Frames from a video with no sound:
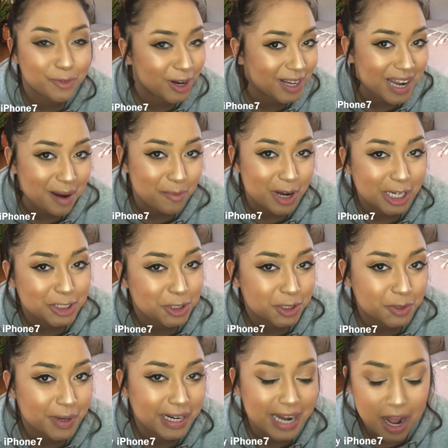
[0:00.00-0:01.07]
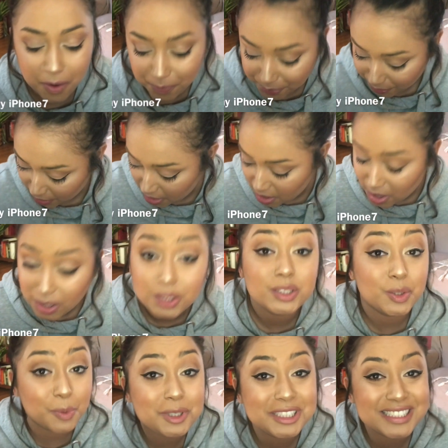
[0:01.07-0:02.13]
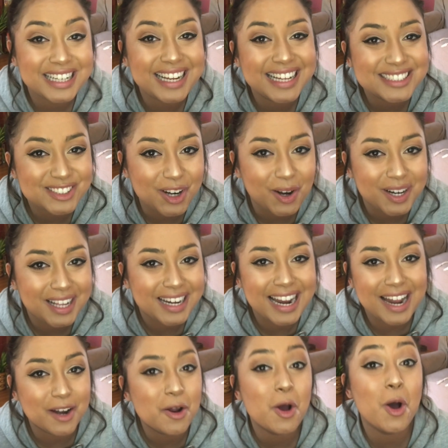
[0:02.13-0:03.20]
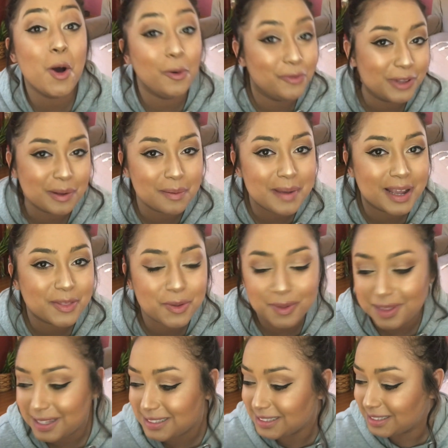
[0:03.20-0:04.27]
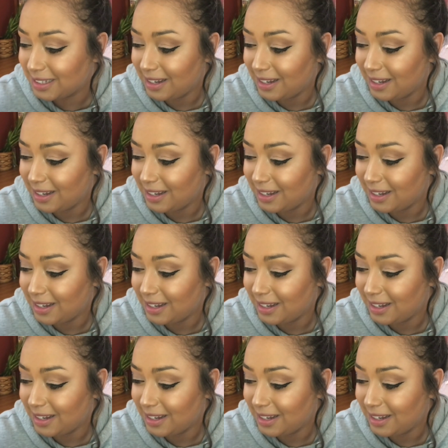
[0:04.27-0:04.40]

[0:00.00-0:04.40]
front camera issues right now. So we're just gonna get started and hopefully we make it through this.